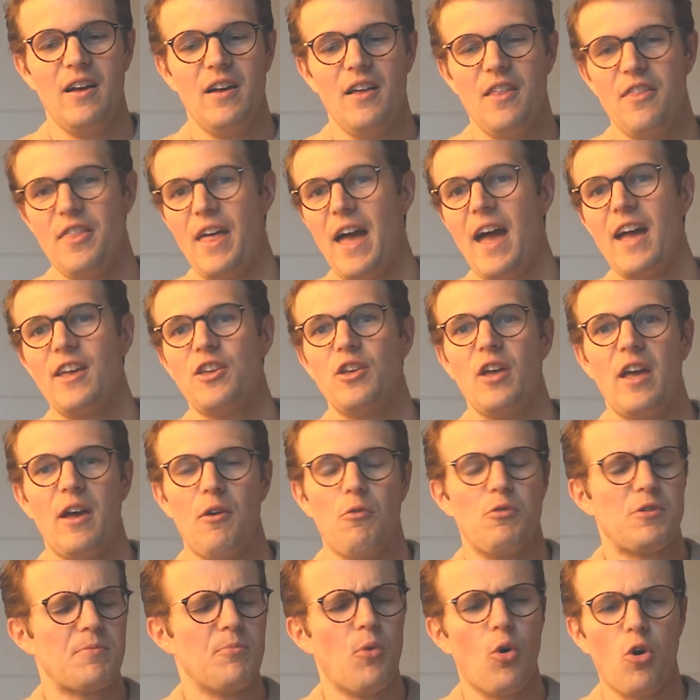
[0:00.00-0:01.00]
there
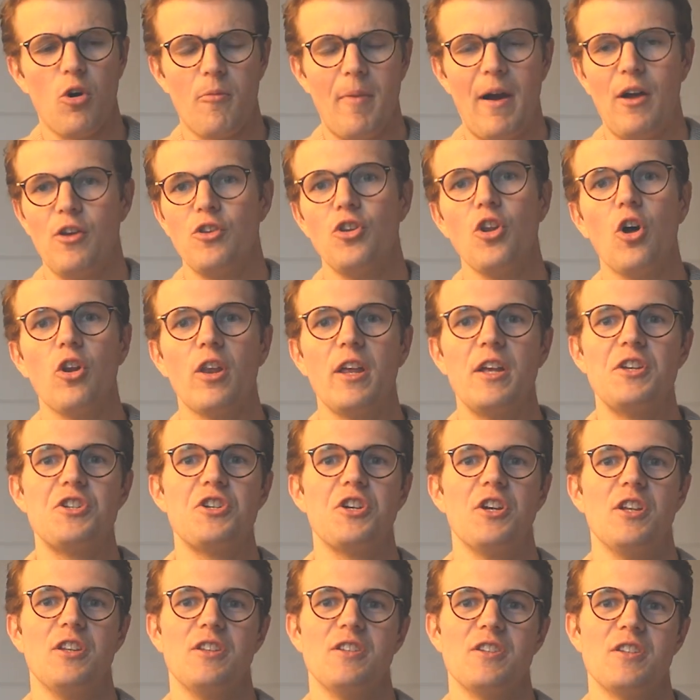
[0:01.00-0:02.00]
it was more about
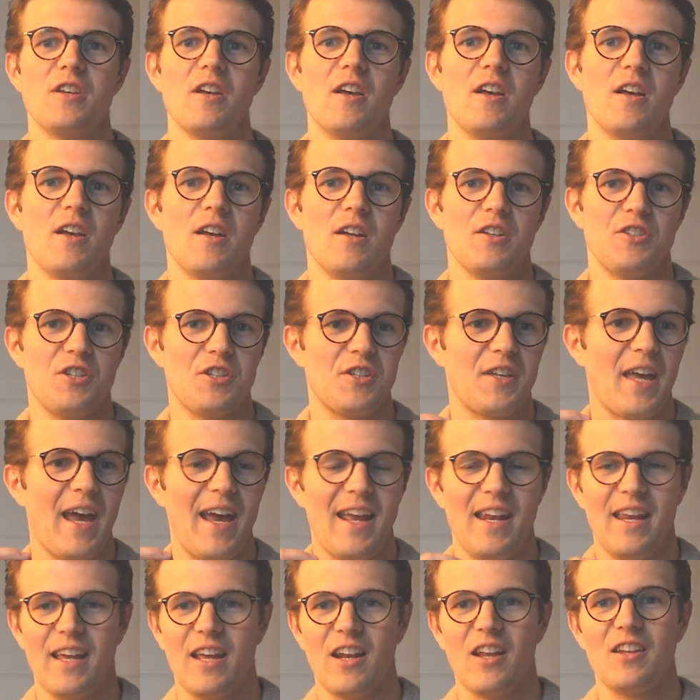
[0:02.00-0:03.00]
knowledge and just
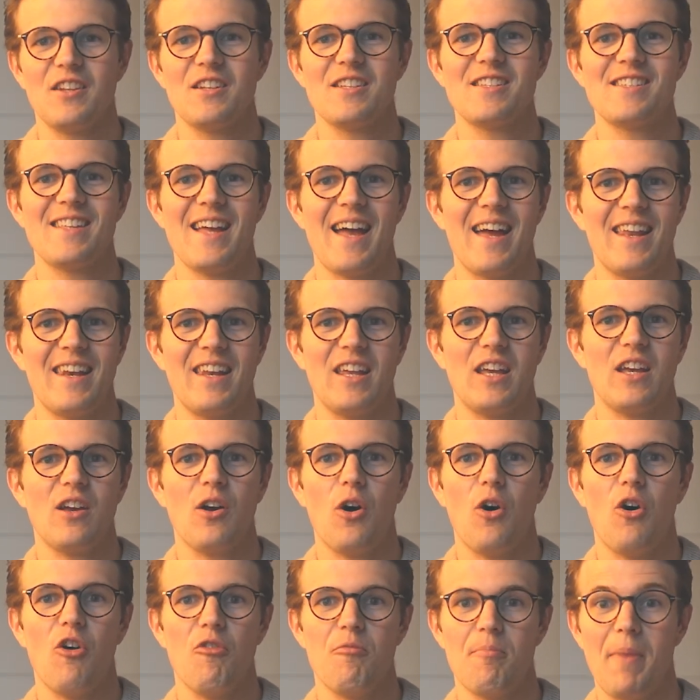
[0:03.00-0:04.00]
gaining an understanding
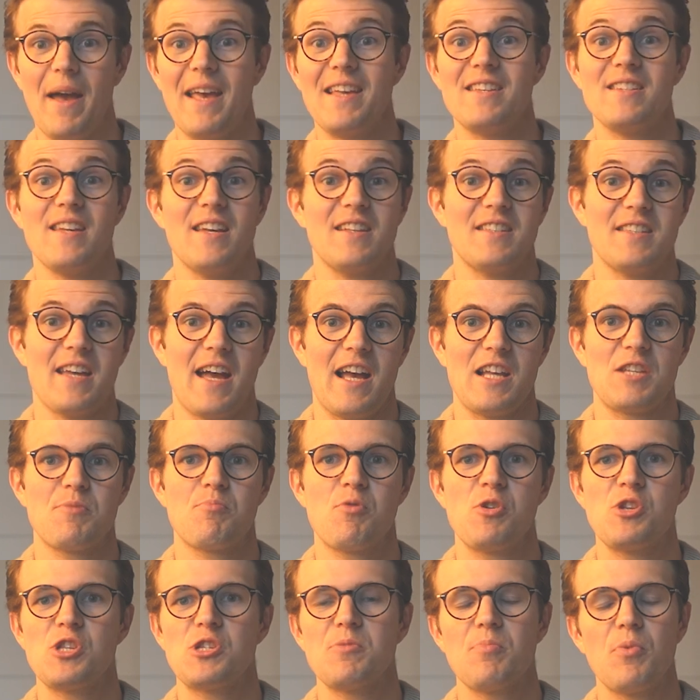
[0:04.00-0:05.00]
of basic tax
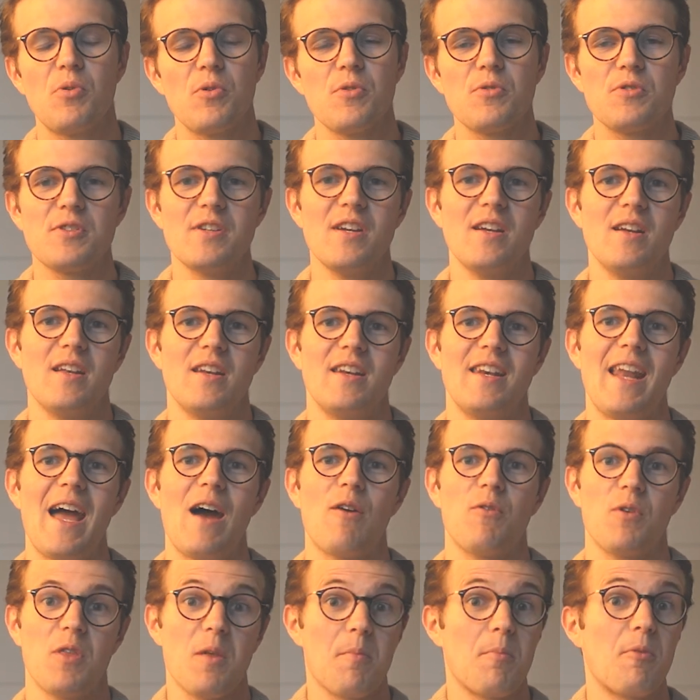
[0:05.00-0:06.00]
principles.
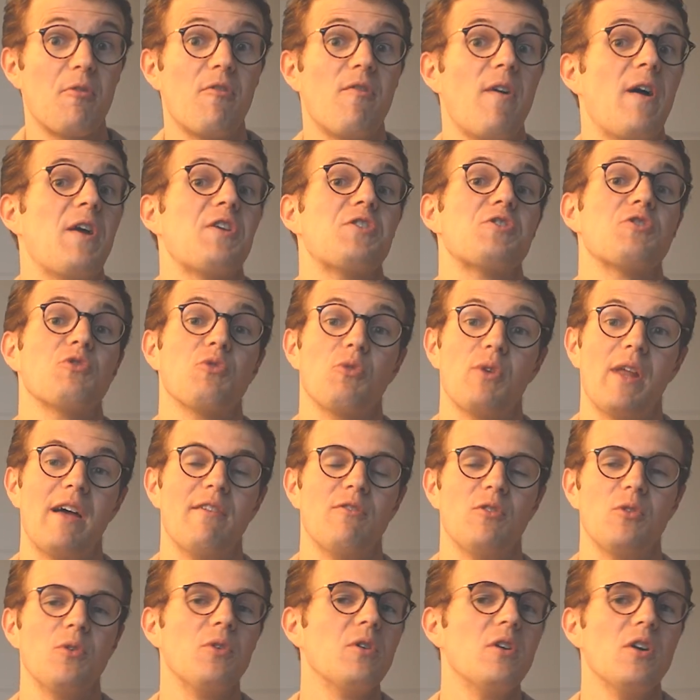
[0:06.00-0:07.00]
Now at the professional
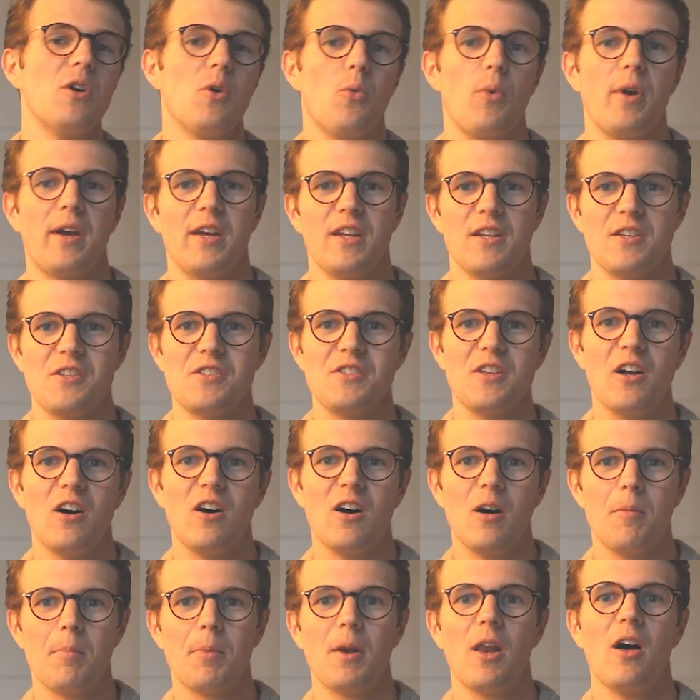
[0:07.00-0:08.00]
level, we're going to
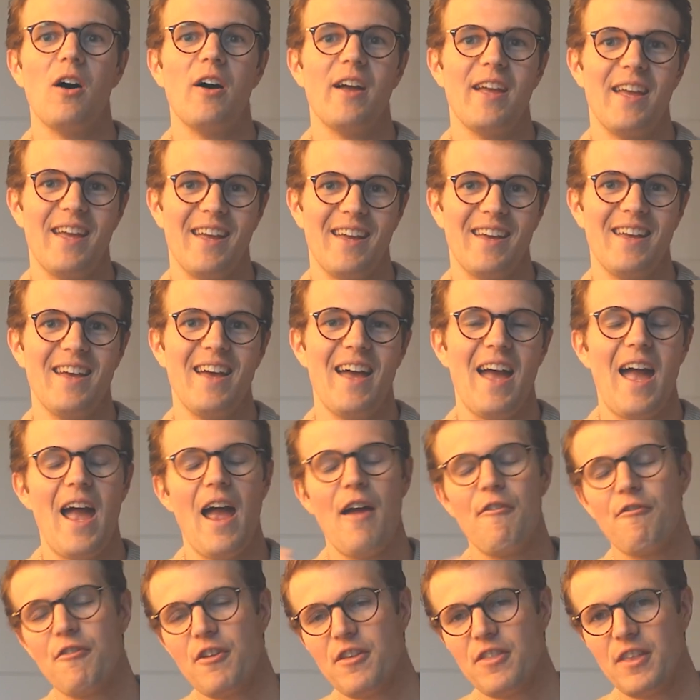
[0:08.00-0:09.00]
start applying
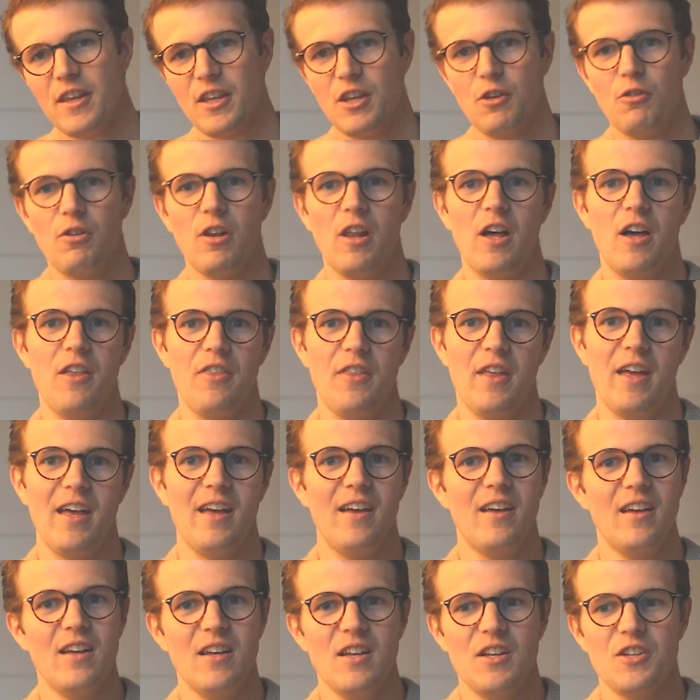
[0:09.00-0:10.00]
everything you learn
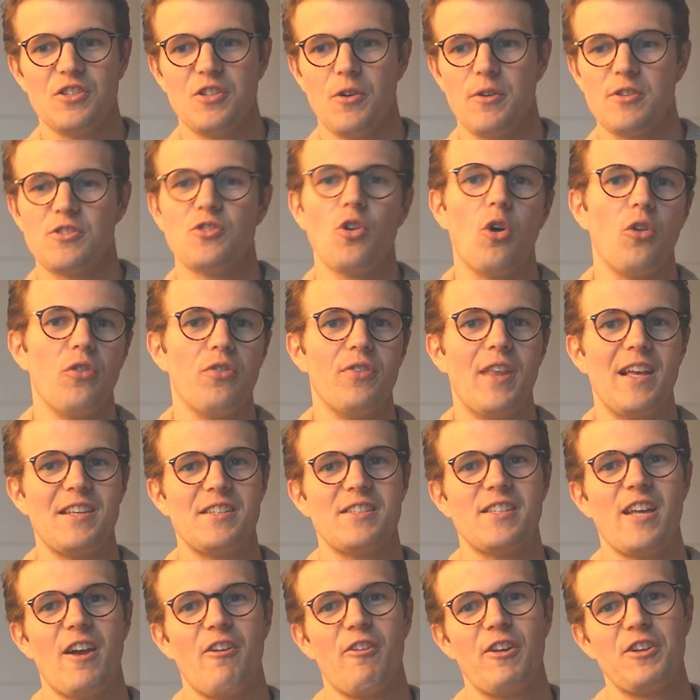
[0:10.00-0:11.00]
there. So it's not
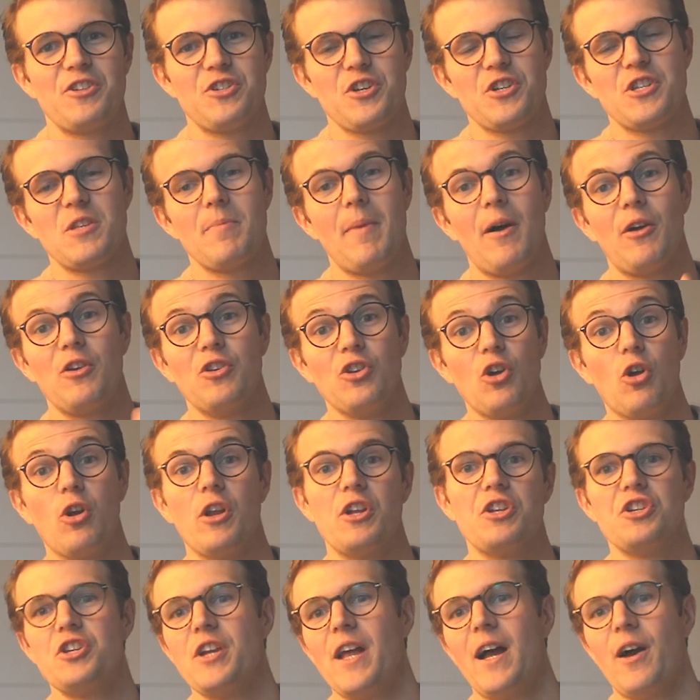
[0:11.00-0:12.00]
necessarily just about
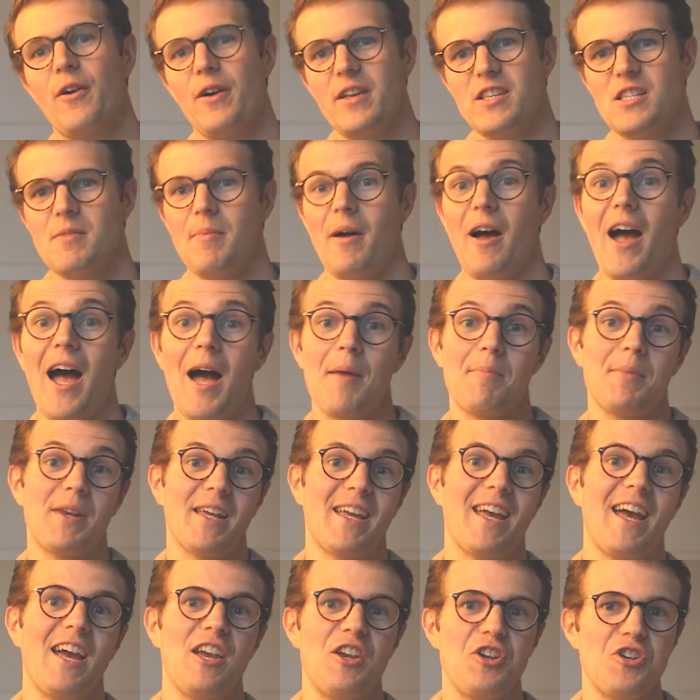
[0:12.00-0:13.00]
knowledge now, it's about
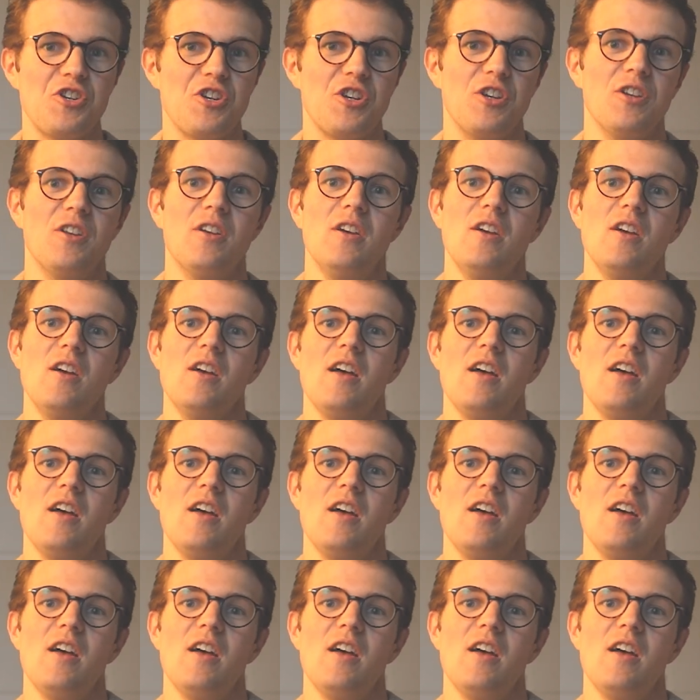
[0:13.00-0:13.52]
application.